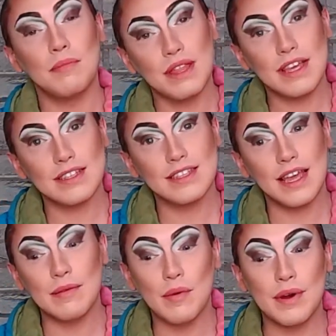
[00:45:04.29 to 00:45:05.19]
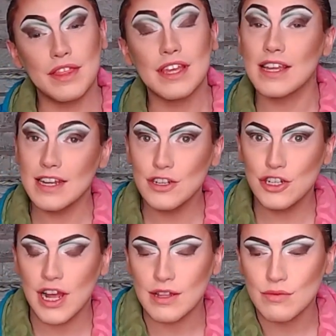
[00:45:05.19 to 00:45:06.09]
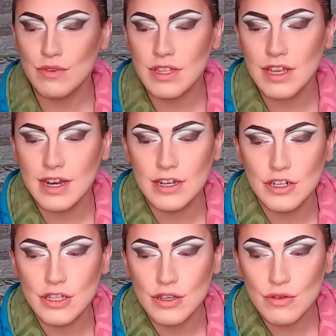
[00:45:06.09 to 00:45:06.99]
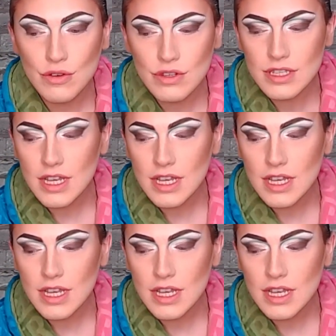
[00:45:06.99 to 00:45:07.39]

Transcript: but this time with the green shadow that you originally used.